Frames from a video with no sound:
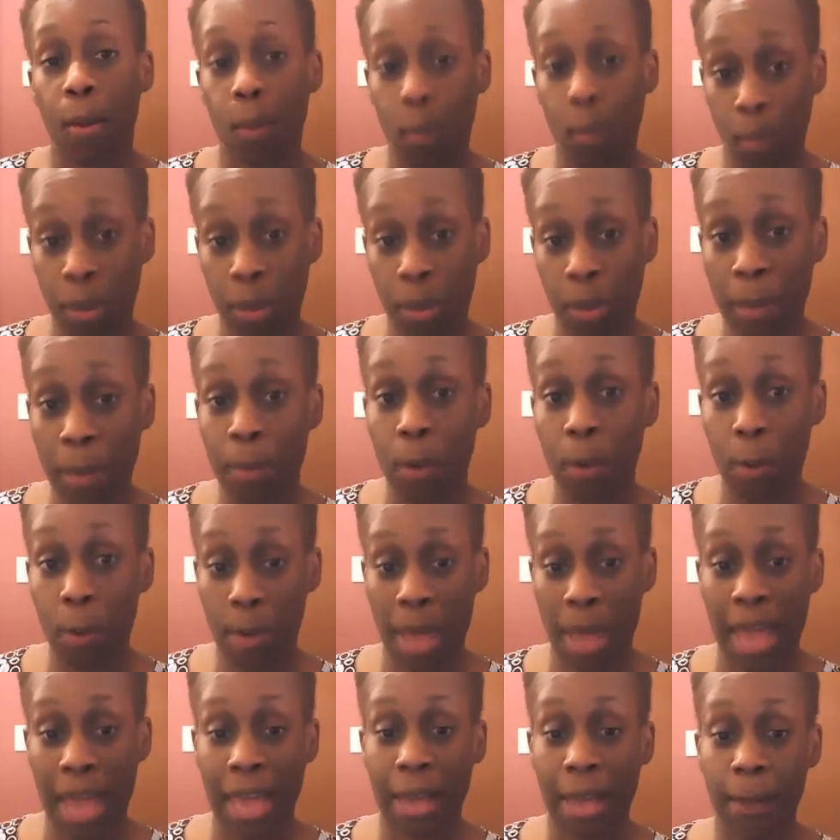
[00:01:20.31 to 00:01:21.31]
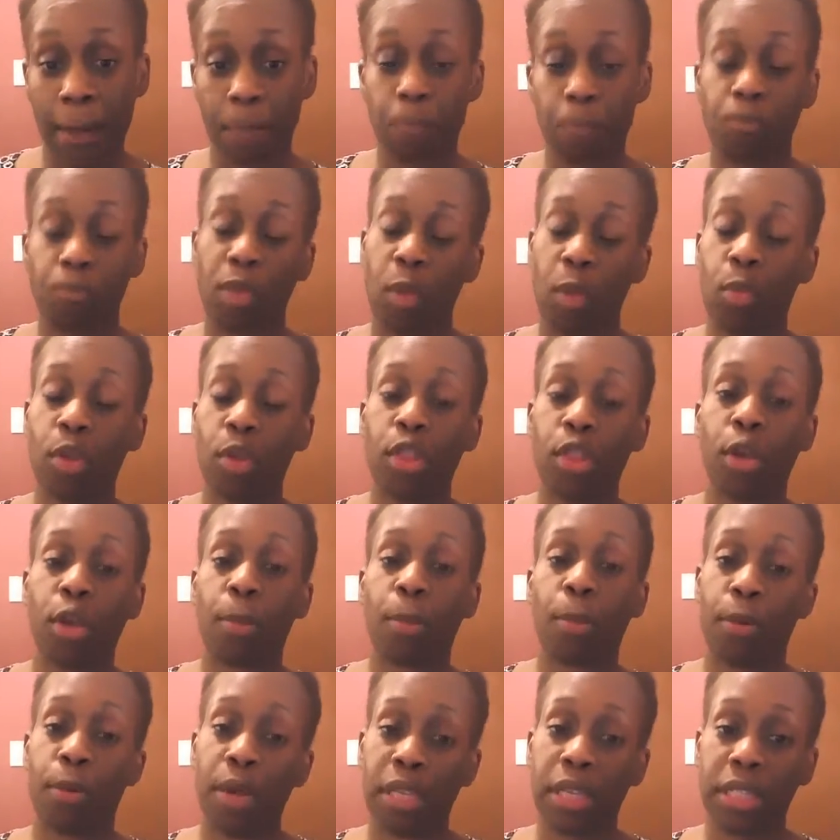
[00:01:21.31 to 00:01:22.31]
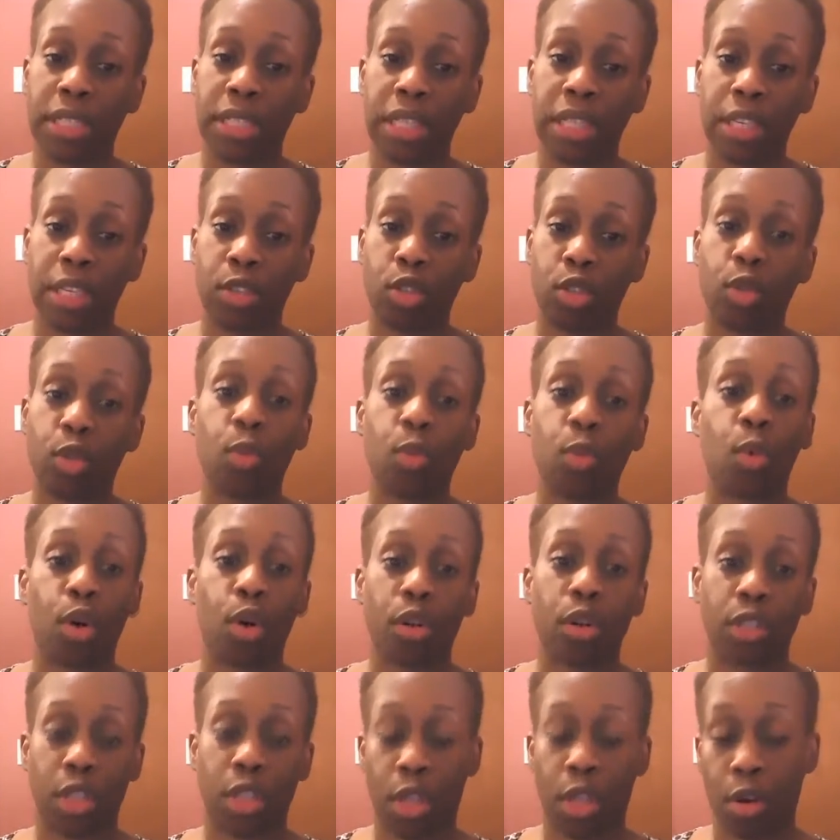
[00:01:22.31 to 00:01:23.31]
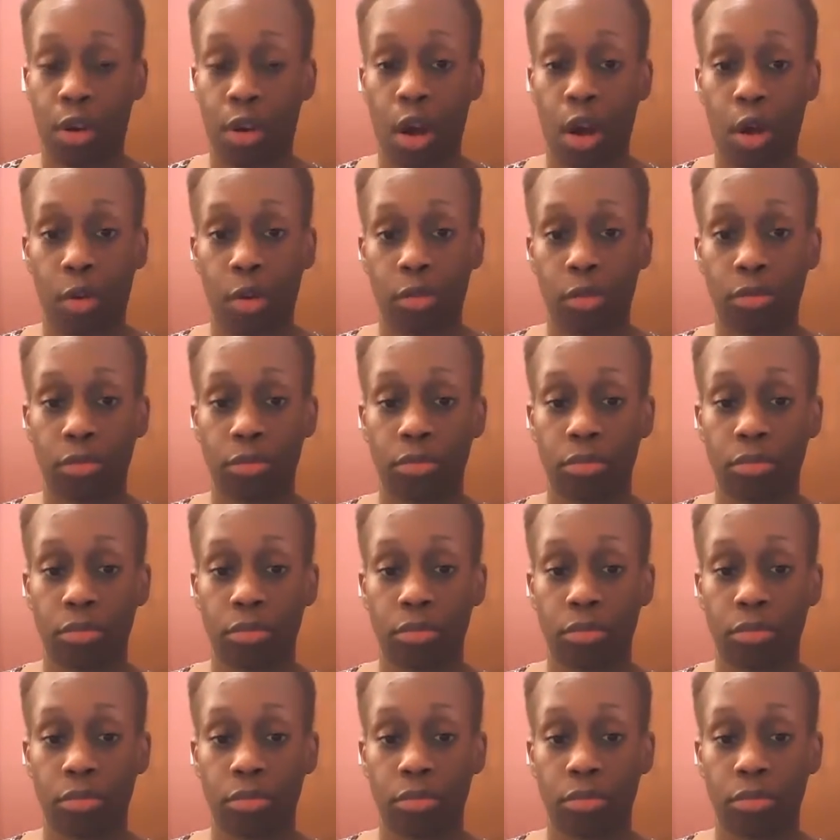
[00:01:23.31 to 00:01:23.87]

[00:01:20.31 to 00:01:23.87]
people make when they're pressing towards their goal.